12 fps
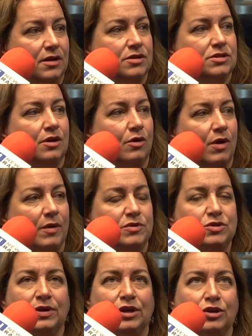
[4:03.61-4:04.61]
So I'm
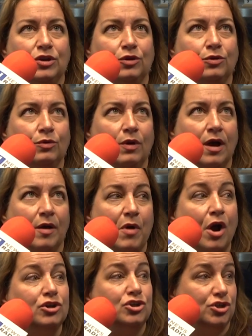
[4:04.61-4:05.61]
doing a new
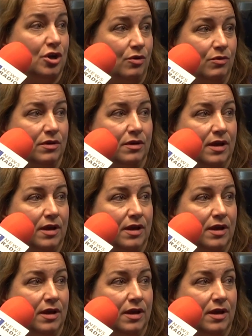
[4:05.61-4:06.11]
art show,